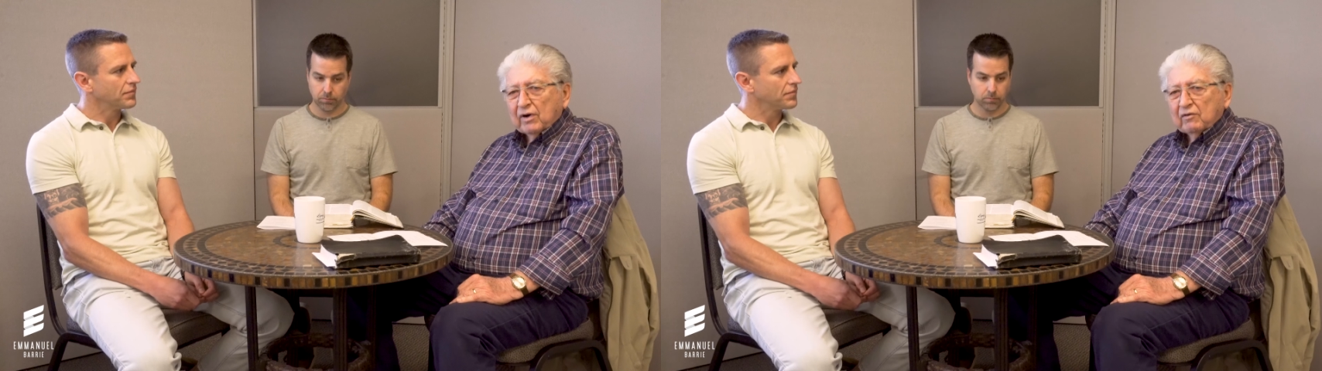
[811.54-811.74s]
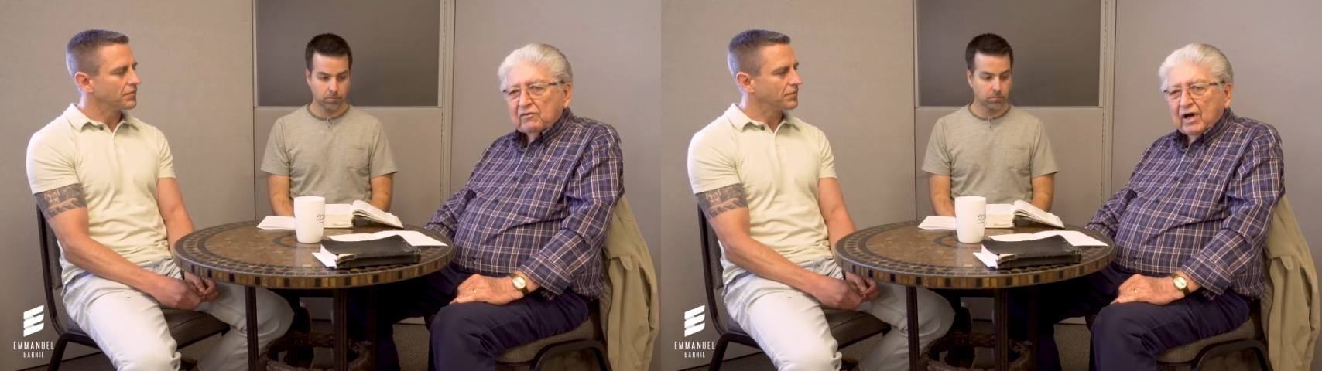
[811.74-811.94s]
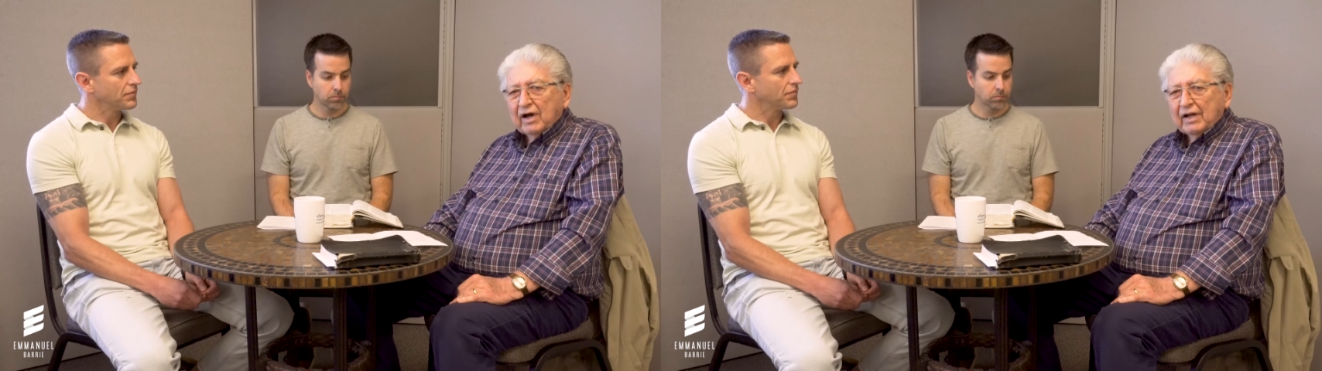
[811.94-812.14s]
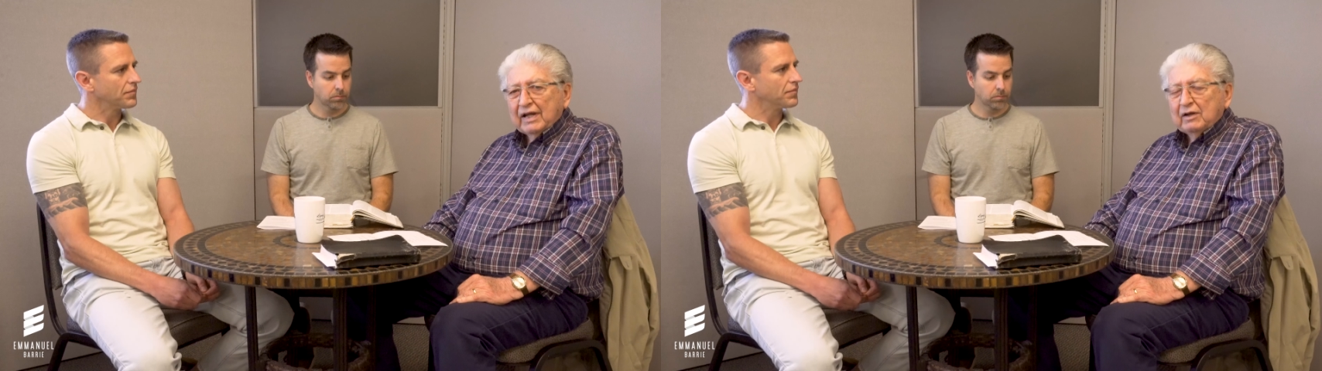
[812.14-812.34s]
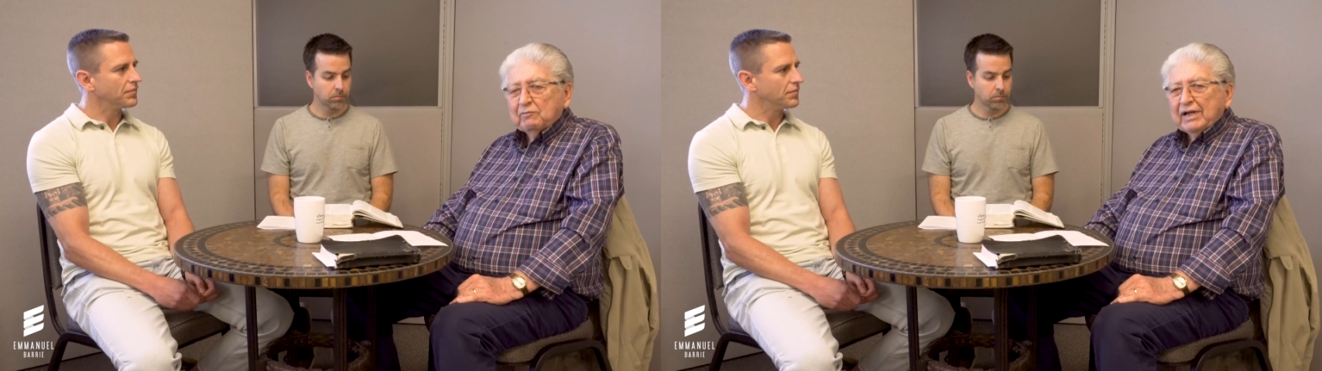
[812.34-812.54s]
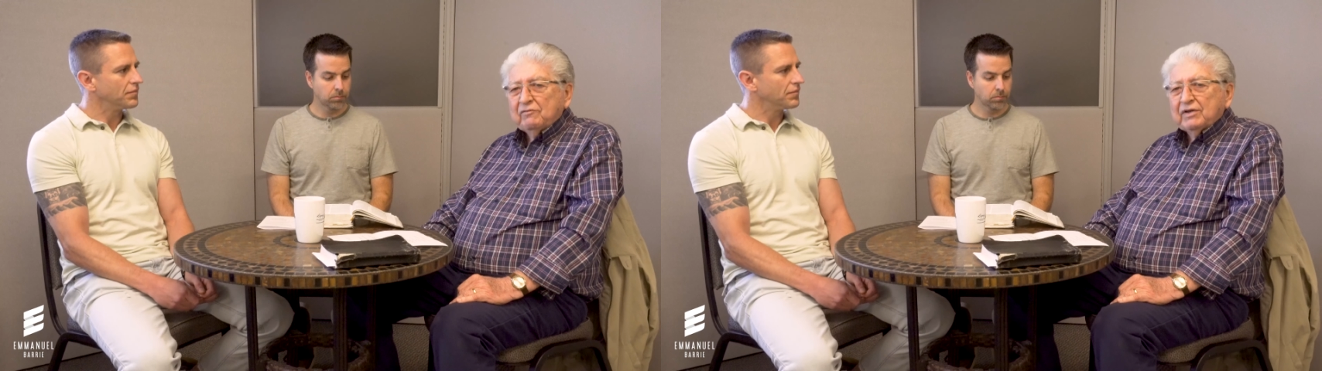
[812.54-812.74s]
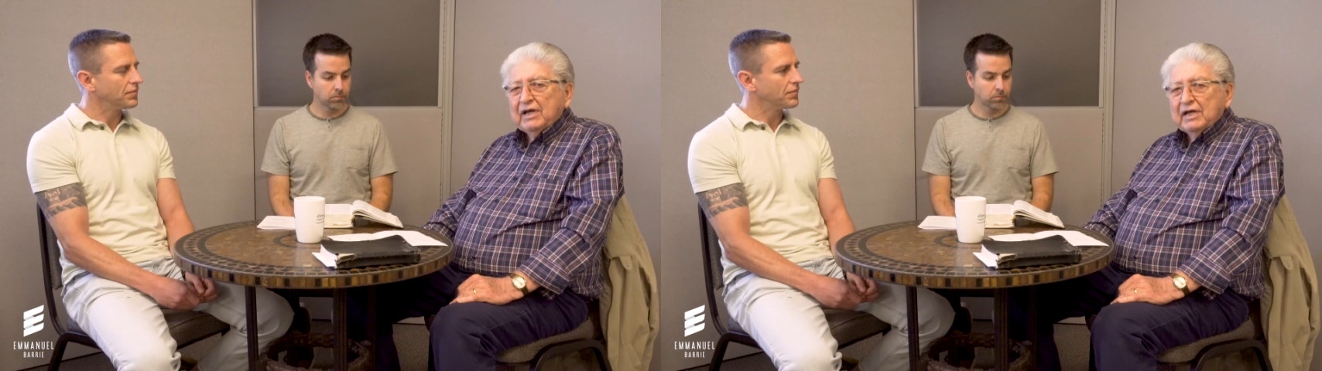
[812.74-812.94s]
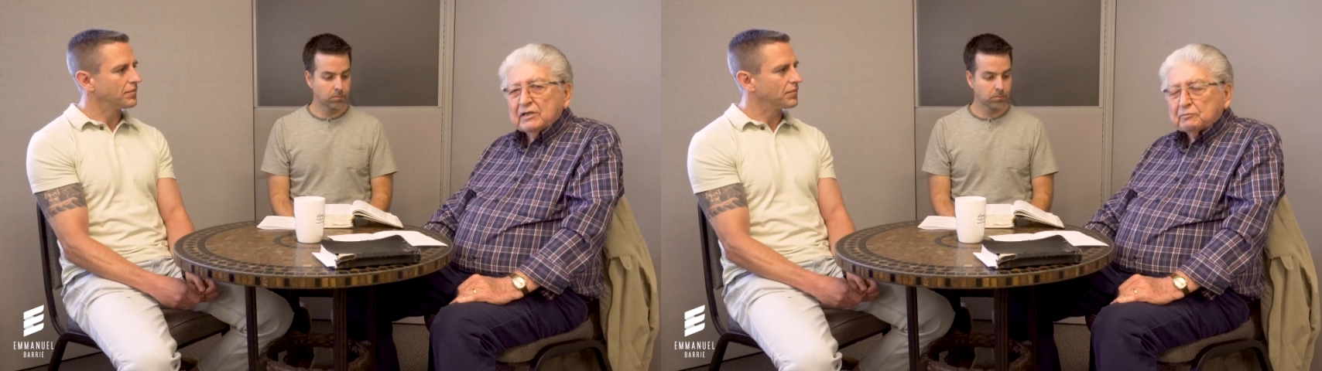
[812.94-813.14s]
Speaker 1: word of God and believe in
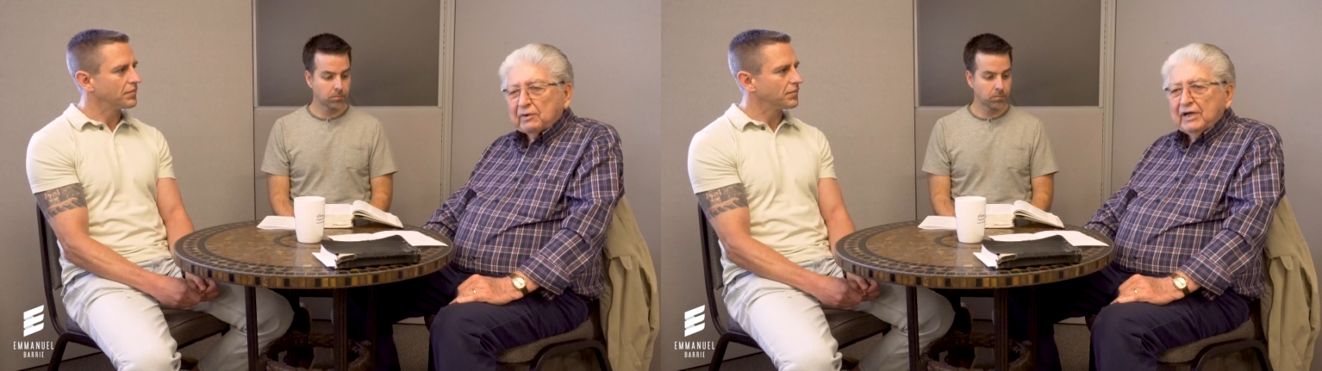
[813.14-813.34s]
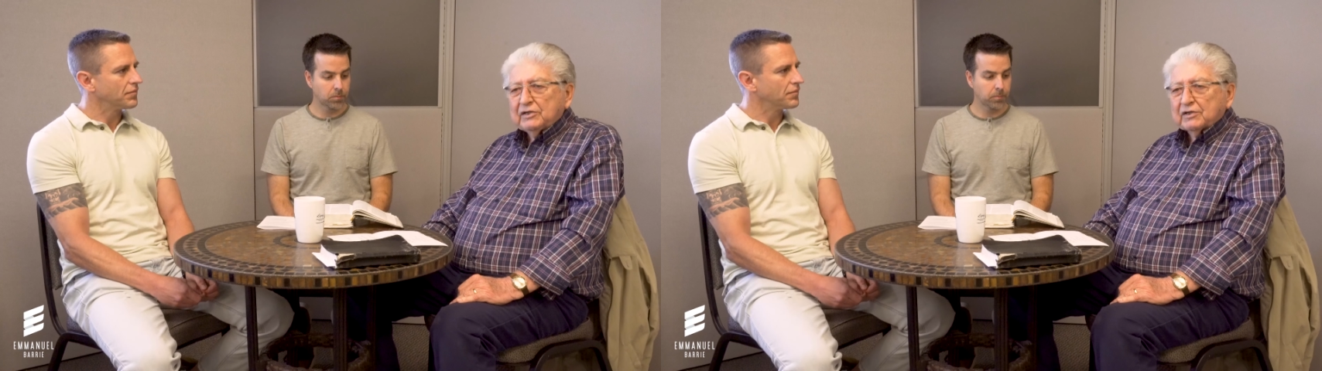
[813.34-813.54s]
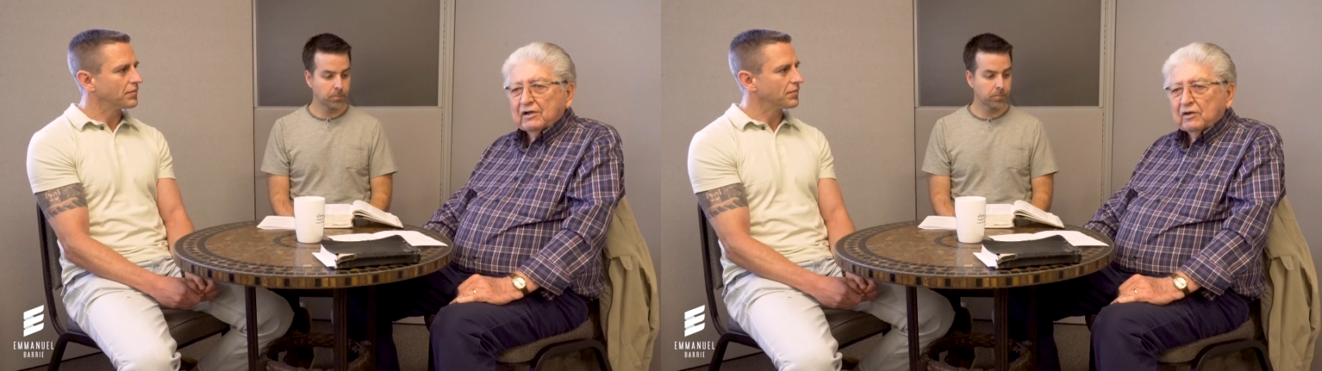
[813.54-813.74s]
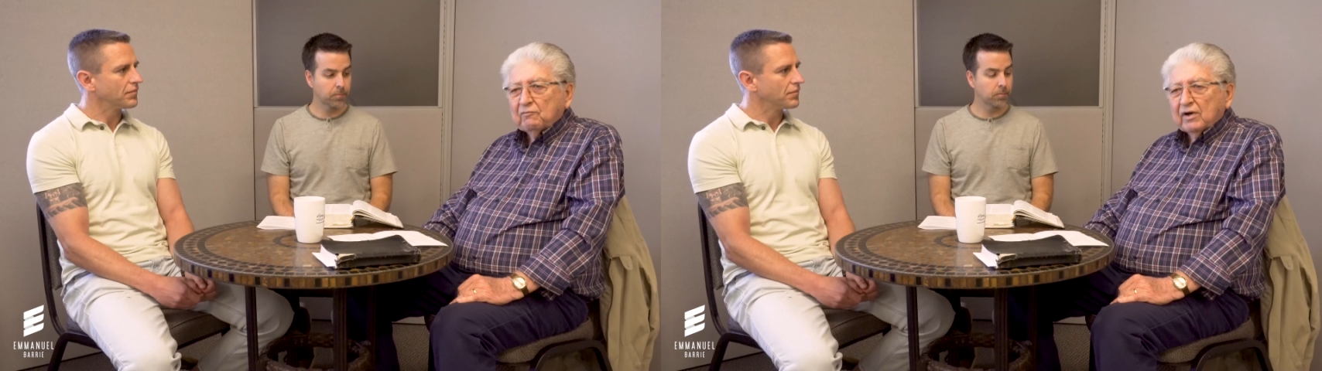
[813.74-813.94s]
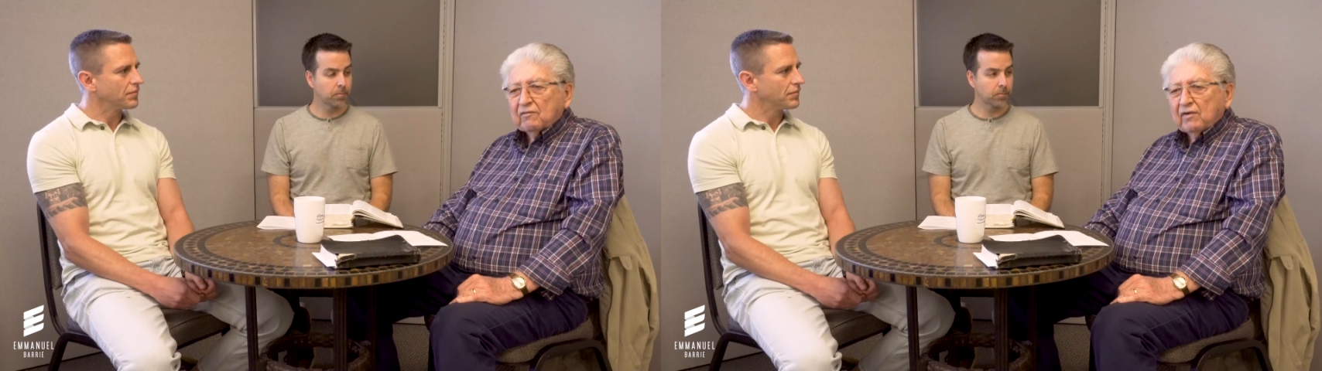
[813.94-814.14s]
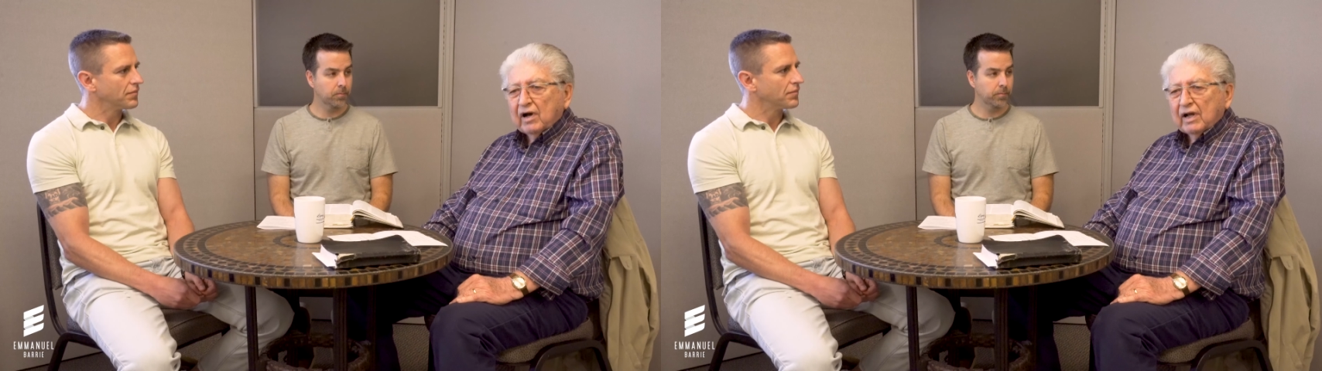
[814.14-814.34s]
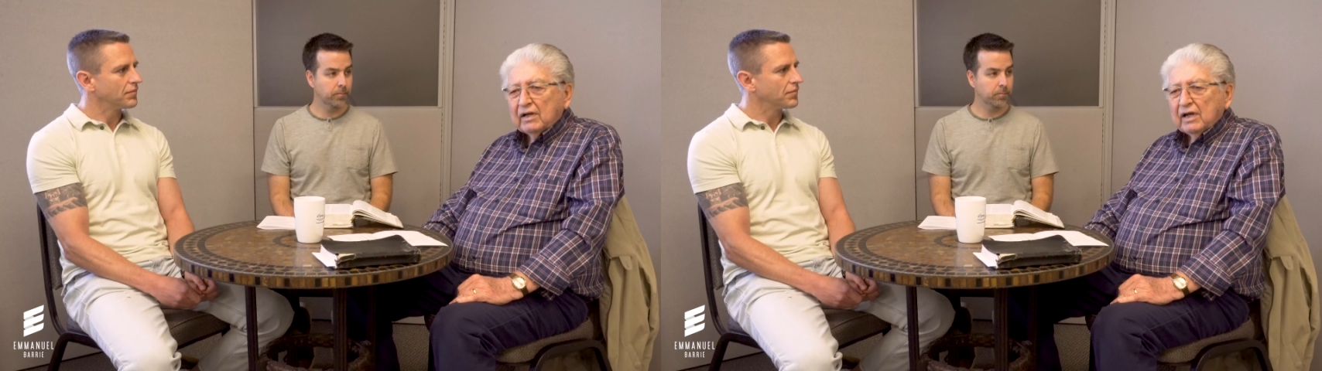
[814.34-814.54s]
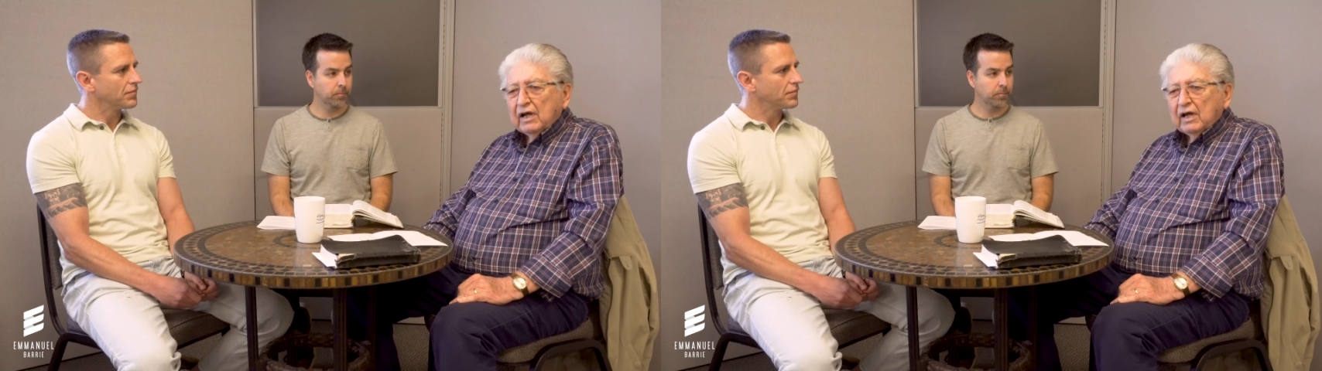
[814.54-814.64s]
the inspiration of the word of God